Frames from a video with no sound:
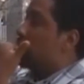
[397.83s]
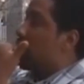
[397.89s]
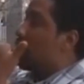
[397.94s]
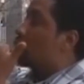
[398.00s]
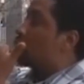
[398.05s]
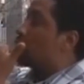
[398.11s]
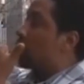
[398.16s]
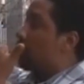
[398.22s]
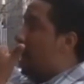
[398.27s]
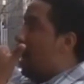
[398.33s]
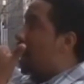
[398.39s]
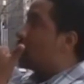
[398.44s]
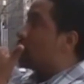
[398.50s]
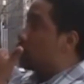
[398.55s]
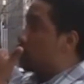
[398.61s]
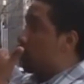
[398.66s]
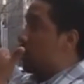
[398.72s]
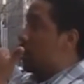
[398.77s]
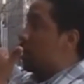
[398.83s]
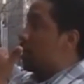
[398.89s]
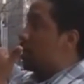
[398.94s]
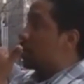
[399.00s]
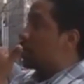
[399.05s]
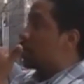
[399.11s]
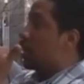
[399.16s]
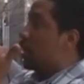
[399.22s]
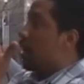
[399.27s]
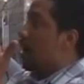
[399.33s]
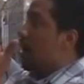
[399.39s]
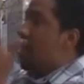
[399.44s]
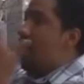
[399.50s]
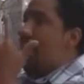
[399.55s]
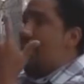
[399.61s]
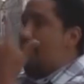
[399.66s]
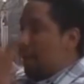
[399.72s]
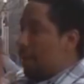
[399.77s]
They coached for the Lions for 20 years,
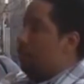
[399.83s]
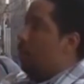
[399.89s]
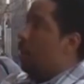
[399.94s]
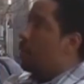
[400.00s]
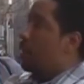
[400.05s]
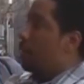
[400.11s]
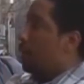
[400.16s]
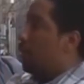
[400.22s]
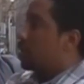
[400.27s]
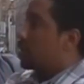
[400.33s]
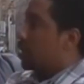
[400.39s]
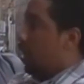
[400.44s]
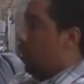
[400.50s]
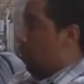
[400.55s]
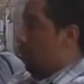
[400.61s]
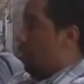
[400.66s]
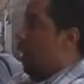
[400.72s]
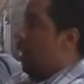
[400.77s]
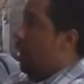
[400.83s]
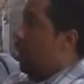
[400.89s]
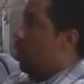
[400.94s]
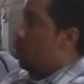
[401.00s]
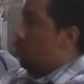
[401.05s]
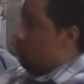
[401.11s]
and they brought me to Ball State with Brady Hope,